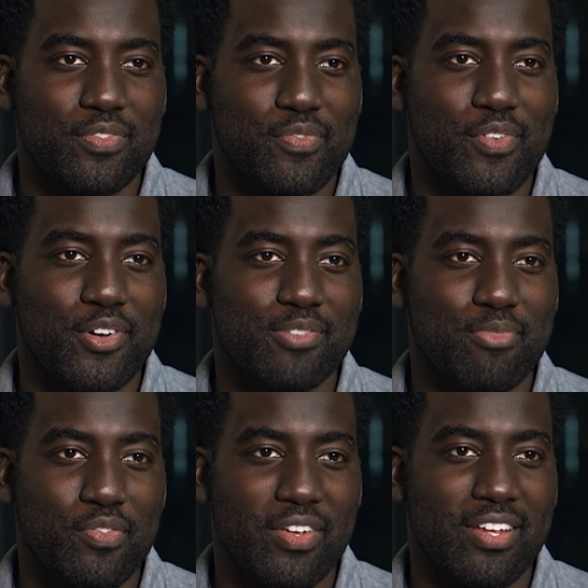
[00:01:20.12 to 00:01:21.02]
of the first
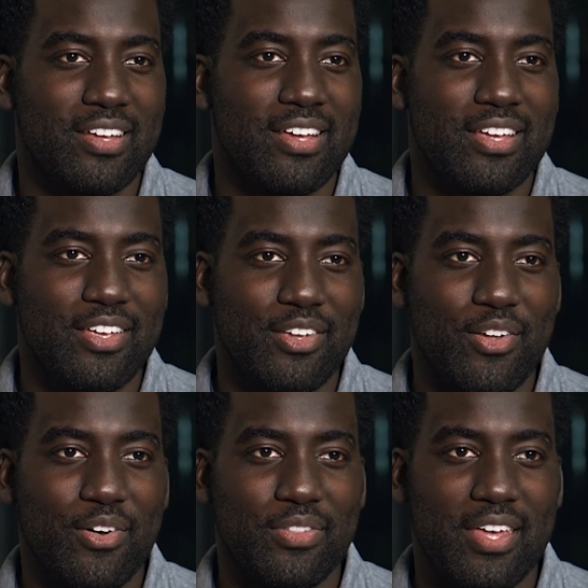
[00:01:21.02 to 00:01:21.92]
movie, you
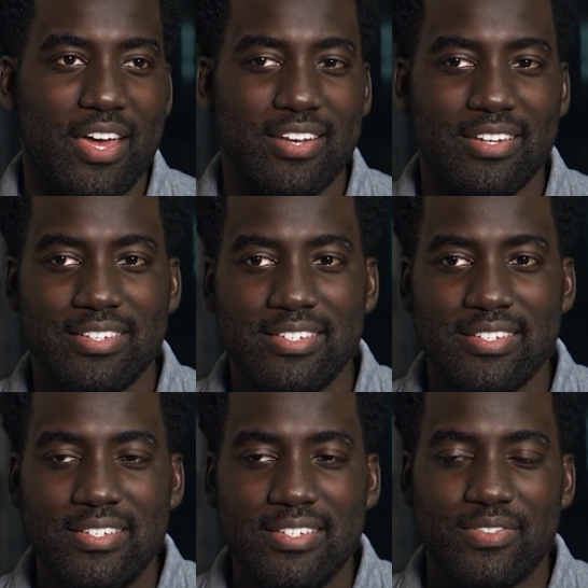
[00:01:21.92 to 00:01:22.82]
know, that
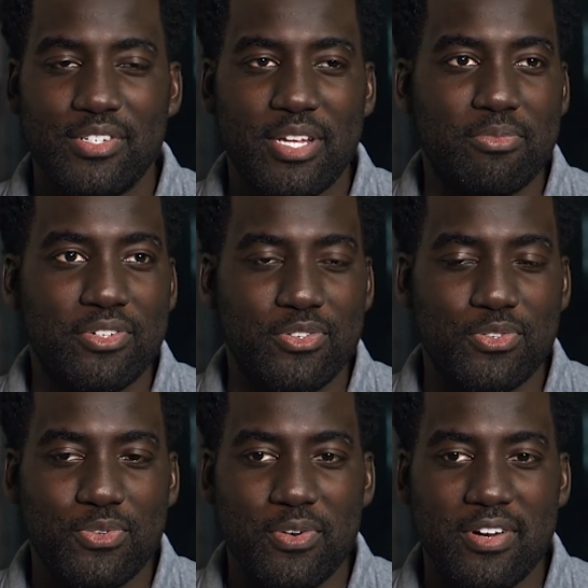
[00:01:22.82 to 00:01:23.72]
redemption
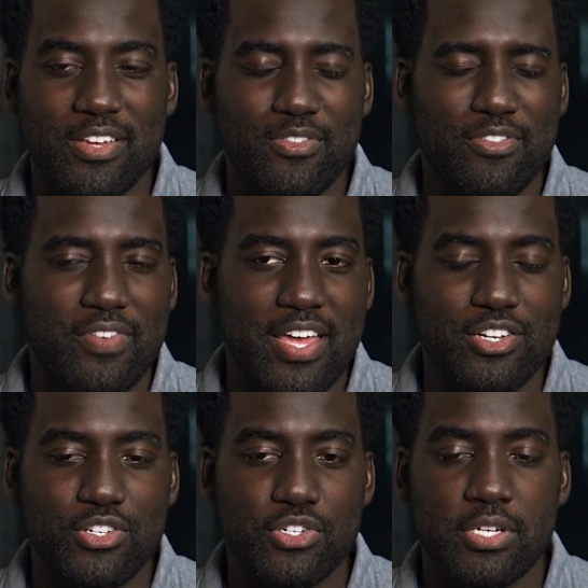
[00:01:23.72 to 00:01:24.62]
story, that
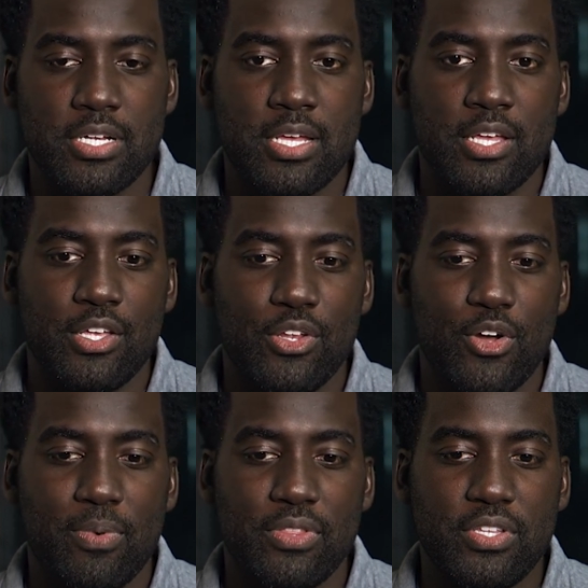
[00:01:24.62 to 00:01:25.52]
revenge, you
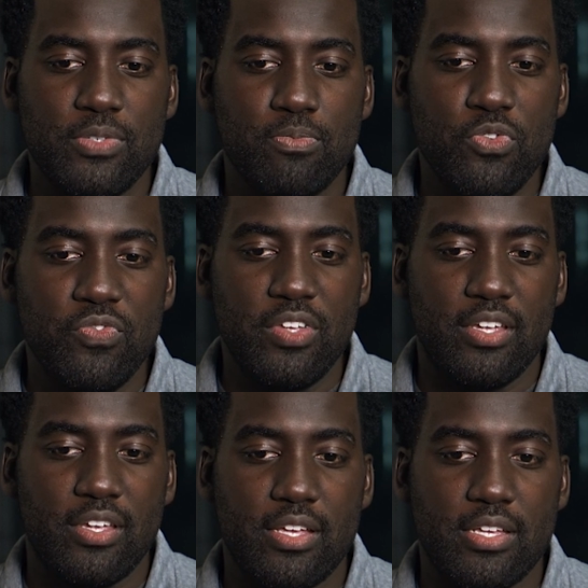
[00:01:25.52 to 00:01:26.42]
know, but this
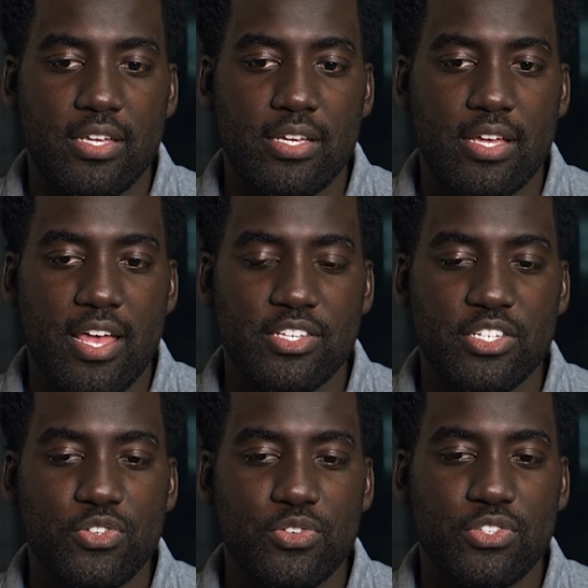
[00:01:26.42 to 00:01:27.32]
movie has
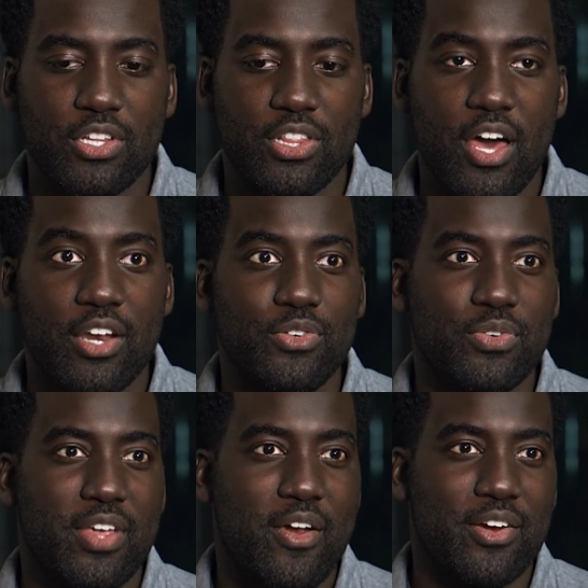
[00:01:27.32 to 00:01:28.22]
introduced a lot of
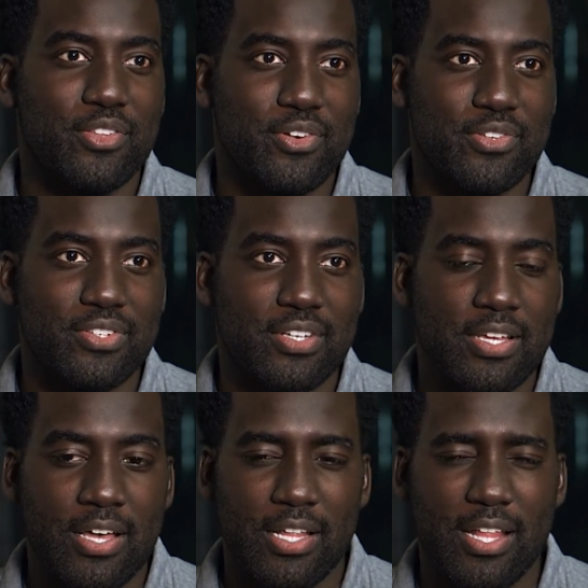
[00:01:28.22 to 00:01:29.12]
new characters,
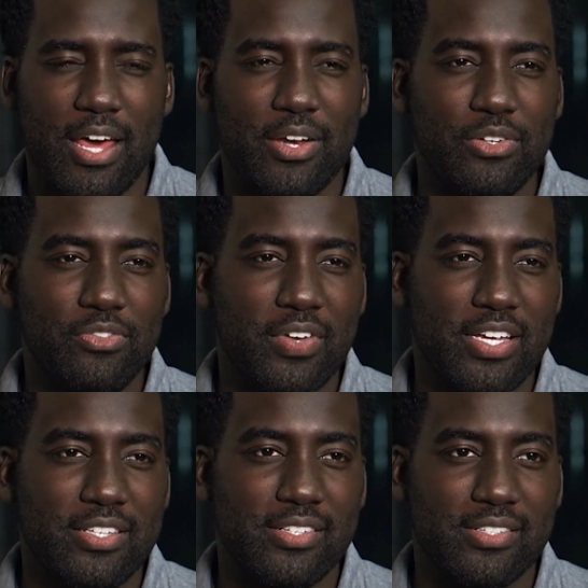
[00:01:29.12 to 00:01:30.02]
a lot of new
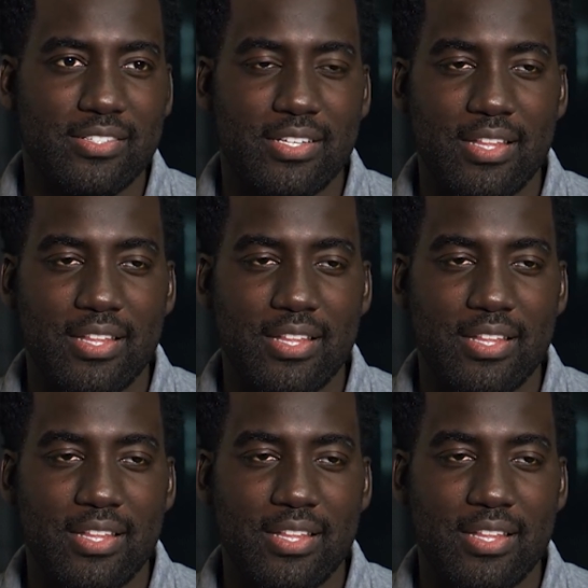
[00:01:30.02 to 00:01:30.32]
faces,